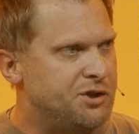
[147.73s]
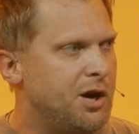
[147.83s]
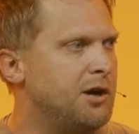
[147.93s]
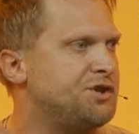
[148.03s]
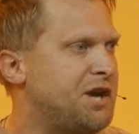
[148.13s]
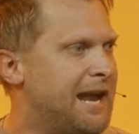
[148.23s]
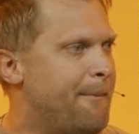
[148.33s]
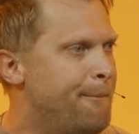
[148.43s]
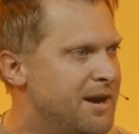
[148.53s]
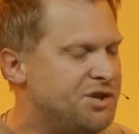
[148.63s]
church, and a
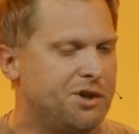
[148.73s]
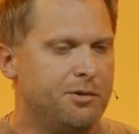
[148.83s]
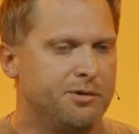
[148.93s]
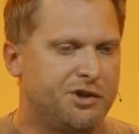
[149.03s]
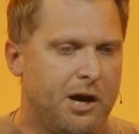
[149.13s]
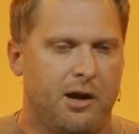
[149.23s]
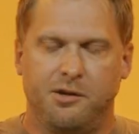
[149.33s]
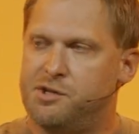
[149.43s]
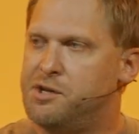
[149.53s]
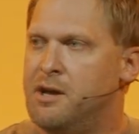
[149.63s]
missional
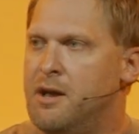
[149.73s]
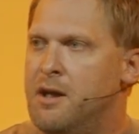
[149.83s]
church.